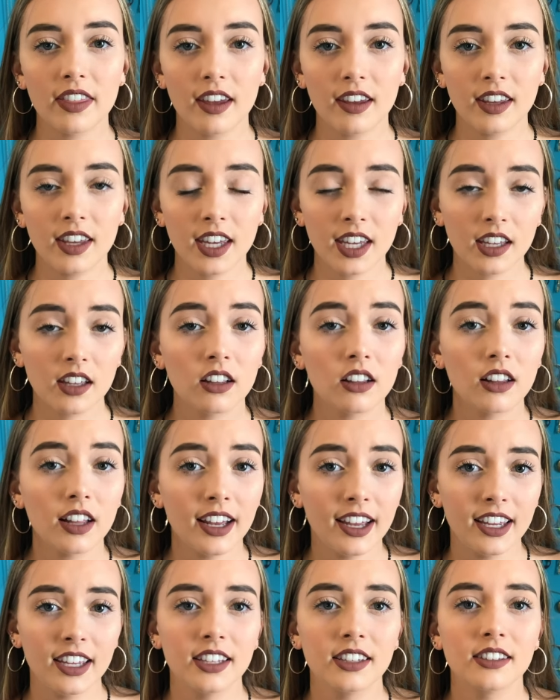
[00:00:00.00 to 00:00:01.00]
they kill
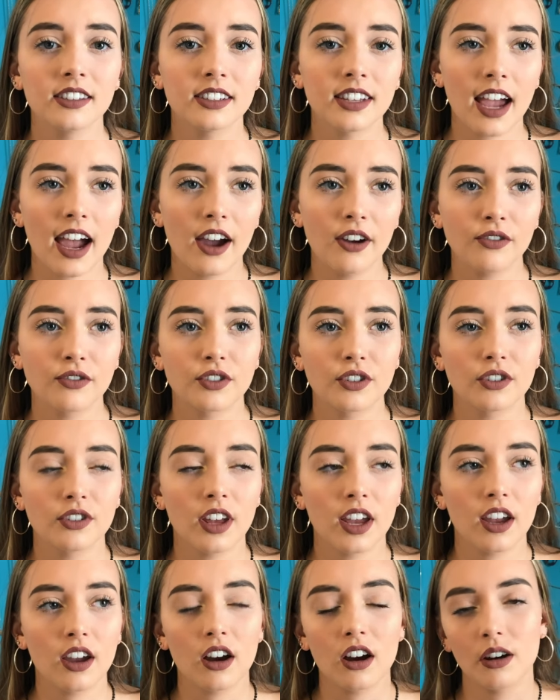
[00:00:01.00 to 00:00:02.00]
hens after
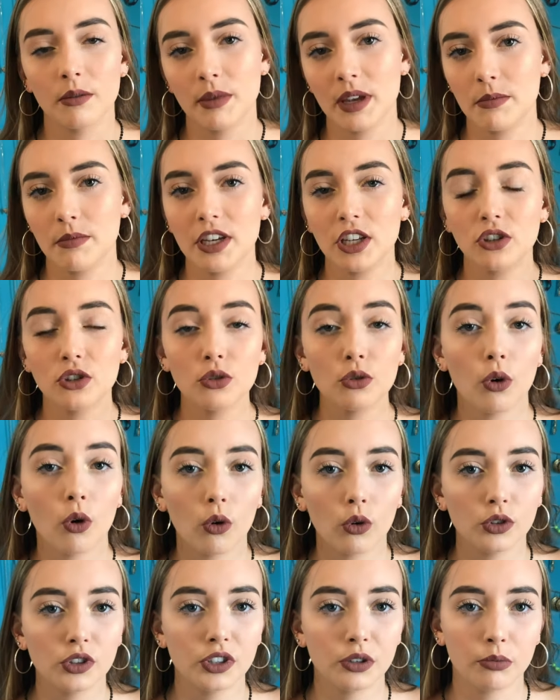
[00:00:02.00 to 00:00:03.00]
they are maybe too
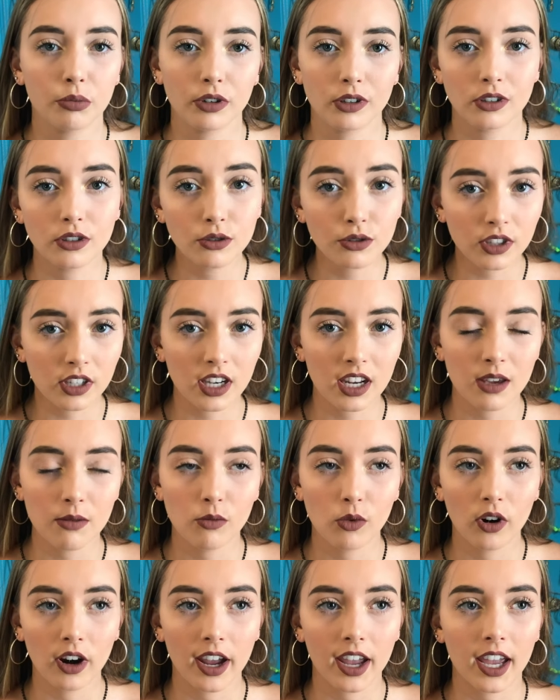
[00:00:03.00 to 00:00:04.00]
old to produce any
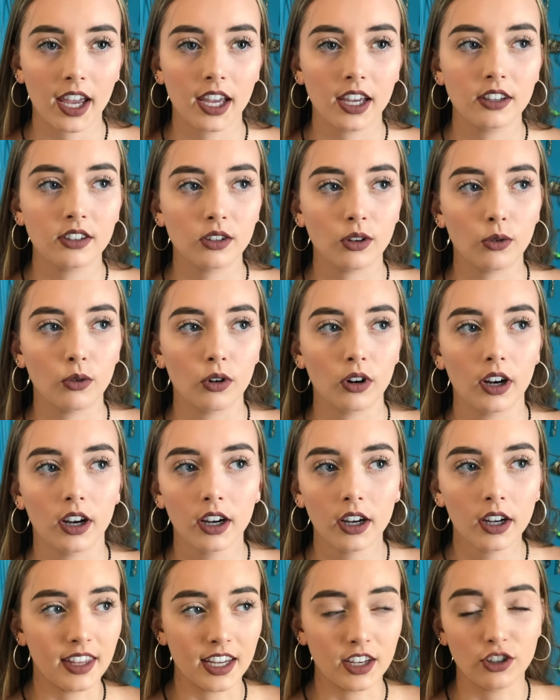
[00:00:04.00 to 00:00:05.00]
more eggs, or
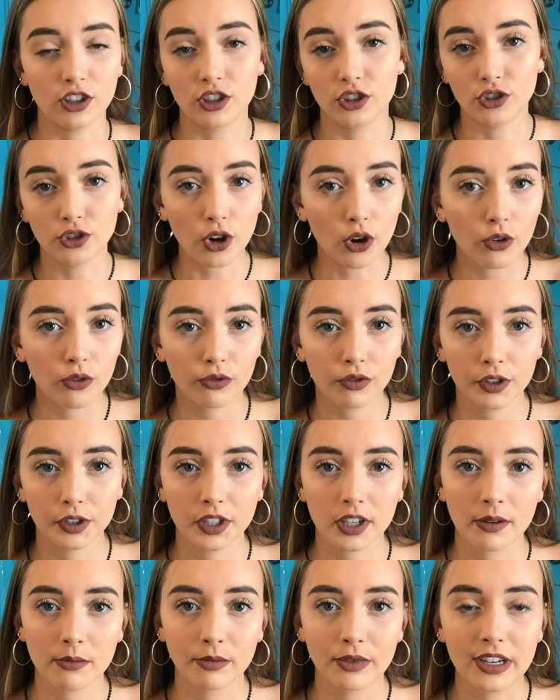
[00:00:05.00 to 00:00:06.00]
they just don't for
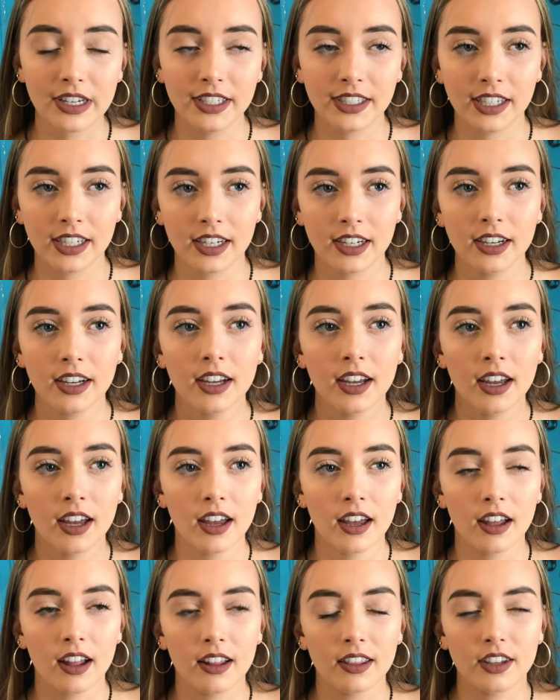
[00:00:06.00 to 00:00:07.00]
some reason,
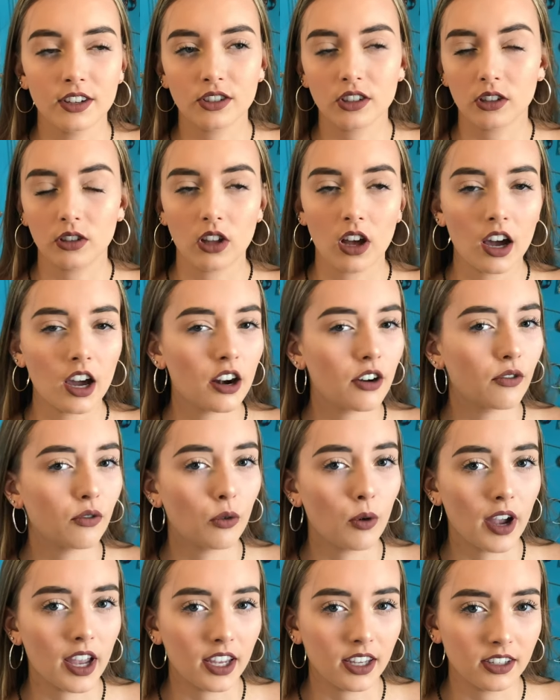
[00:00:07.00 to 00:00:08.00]
there's a lot
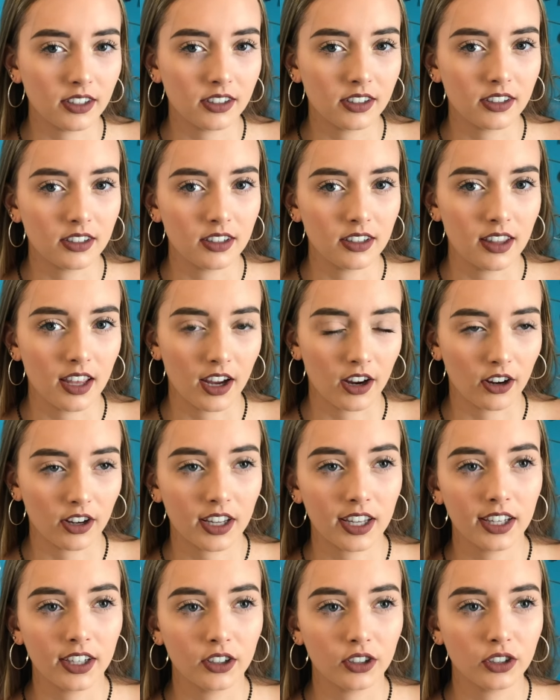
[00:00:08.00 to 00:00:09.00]
of ways they are
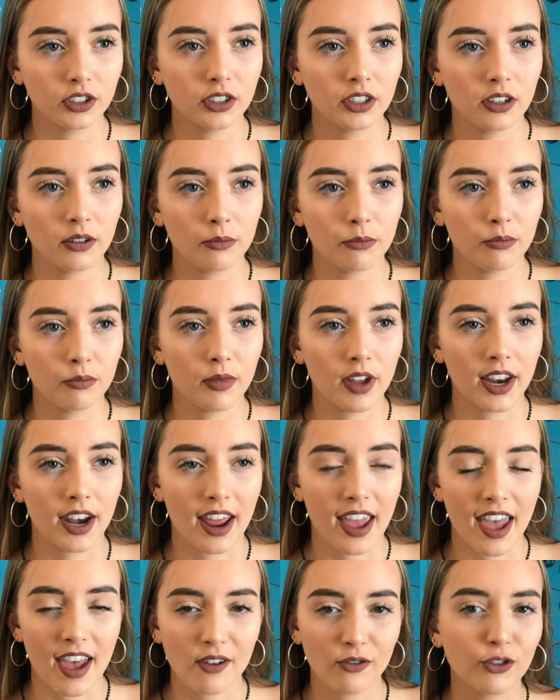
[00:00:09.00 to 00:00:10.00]
killed and
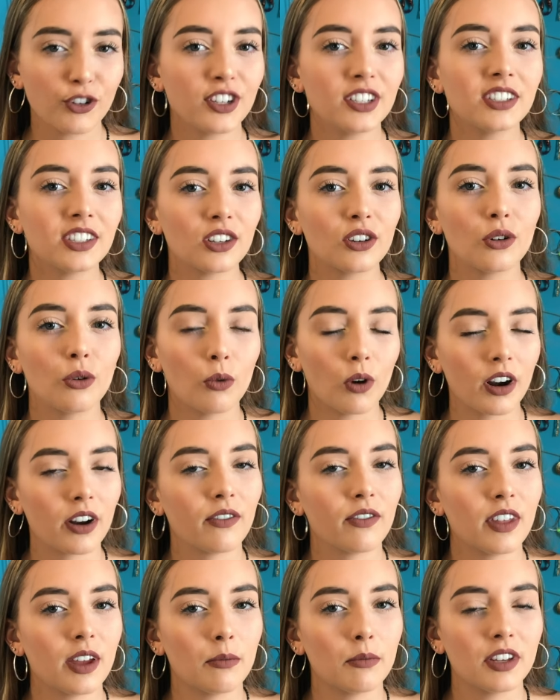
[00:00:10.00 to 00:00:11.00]
every single one
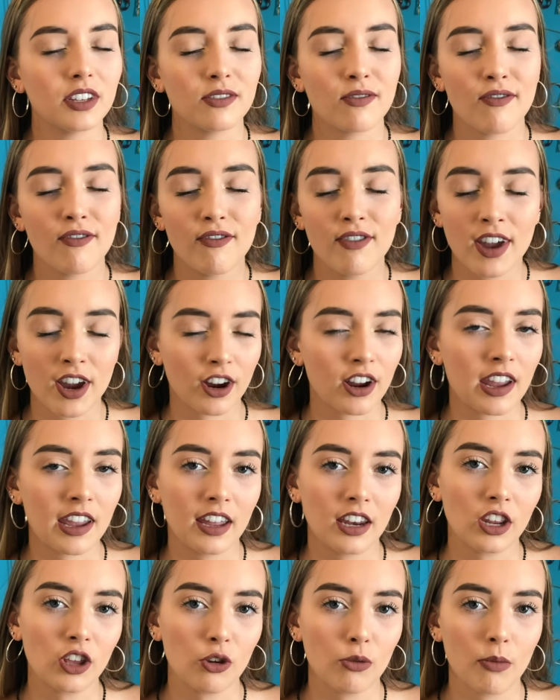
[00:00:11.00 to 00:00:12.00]
of them is very
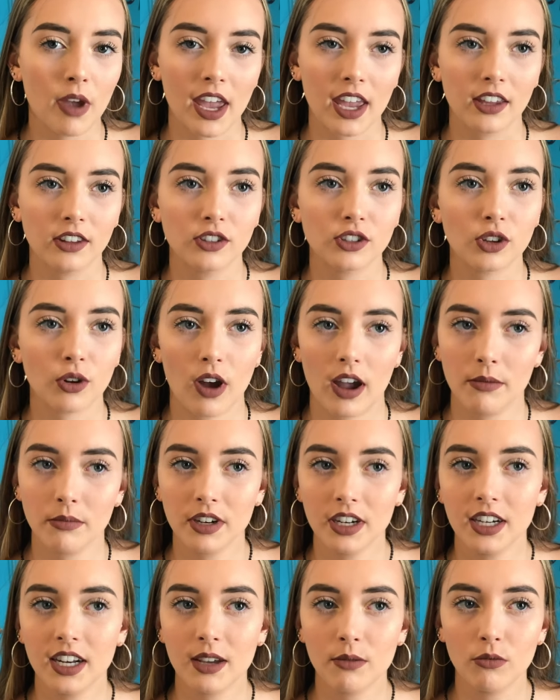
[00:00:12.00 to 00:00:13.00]
inhumane. So I'm
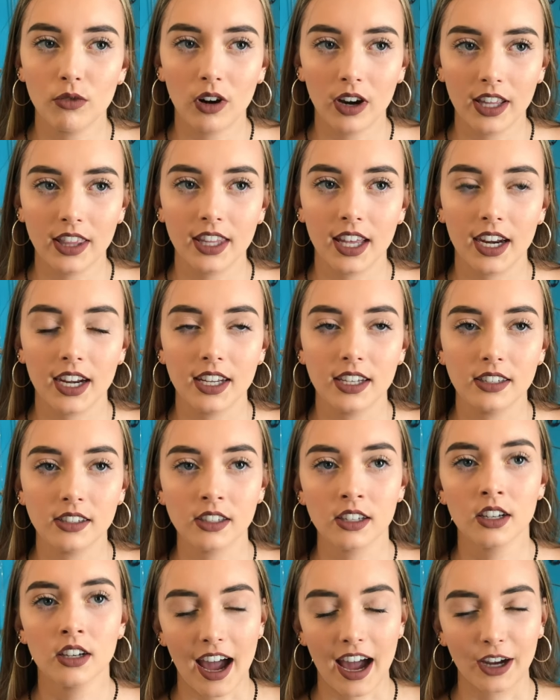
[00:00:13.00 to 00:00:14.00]
gonna name one that
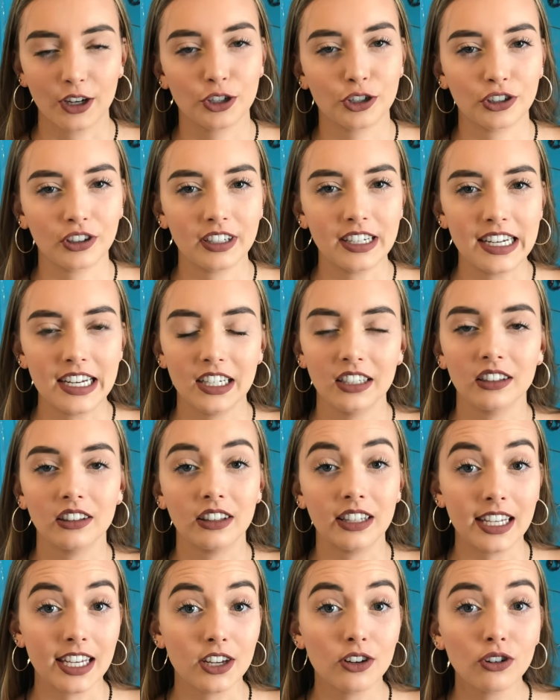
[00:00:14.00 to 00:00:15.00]
is actually
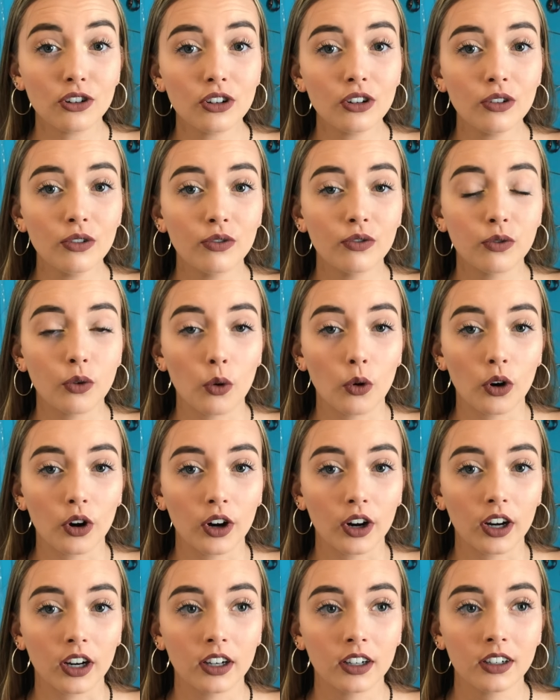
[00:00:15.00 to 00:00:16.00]
illegal
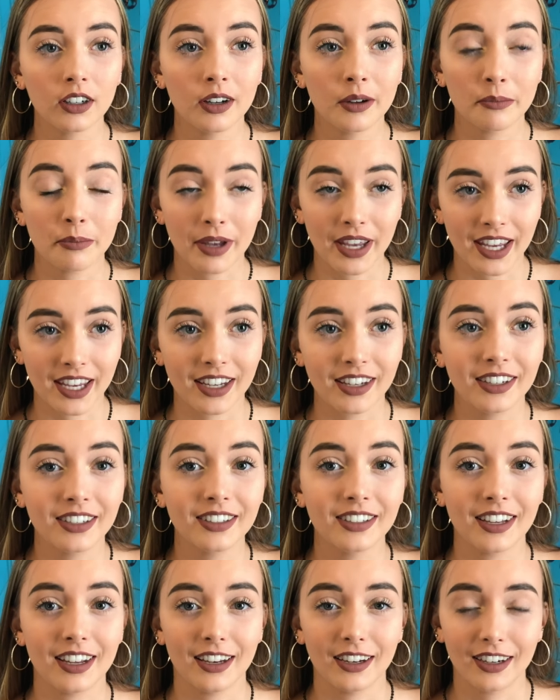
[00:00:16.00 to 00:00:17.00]
for
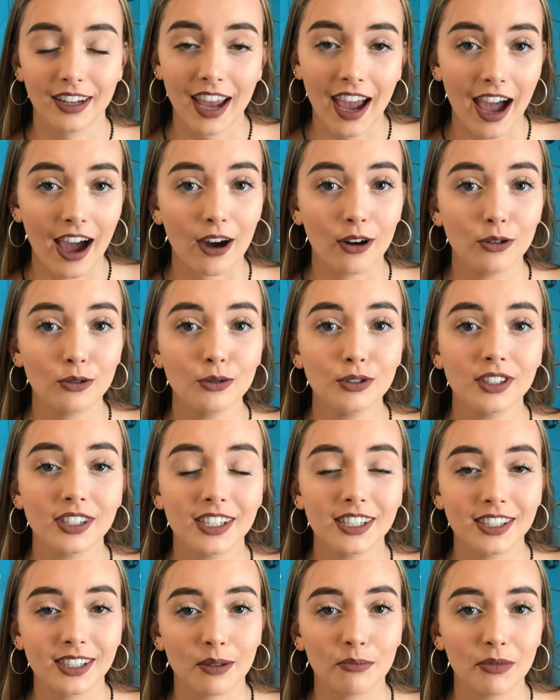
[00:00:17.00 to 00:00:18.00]
pigs and cows.
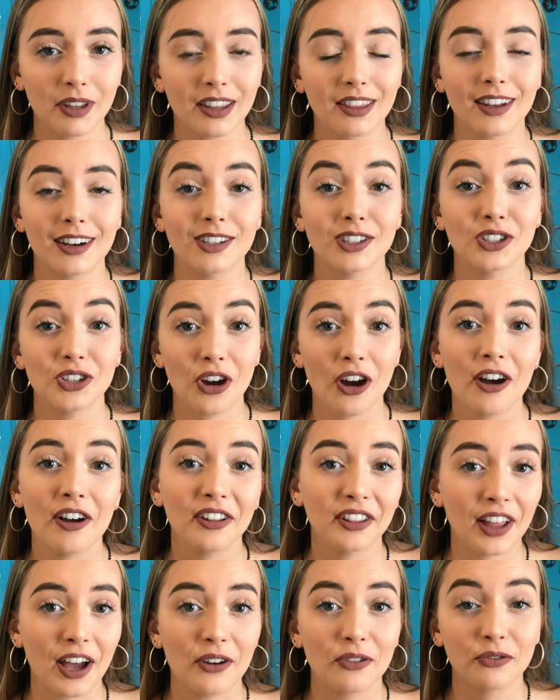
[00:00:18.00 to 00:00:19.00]
It's something that is not
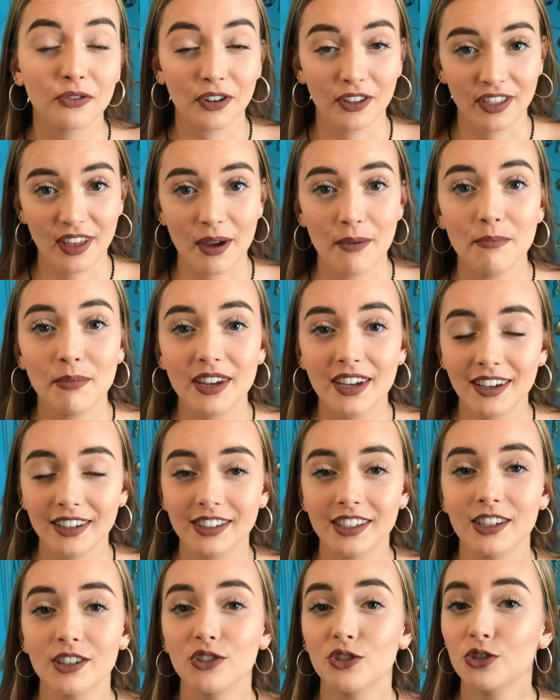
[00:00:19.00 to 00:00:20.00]
allowed for them
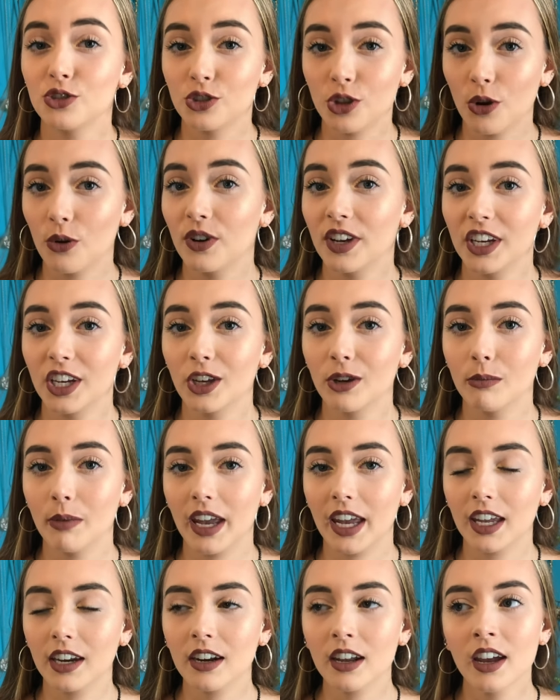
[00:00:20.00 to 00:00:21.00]
because it is so
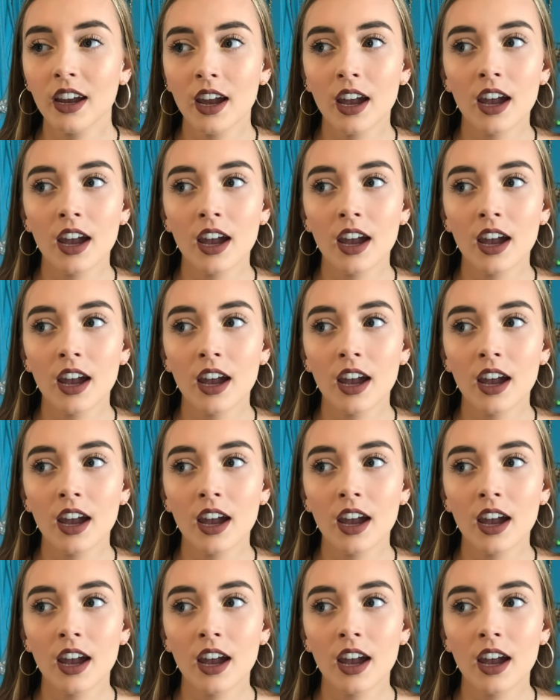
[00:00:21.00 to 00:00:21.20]
inhumane.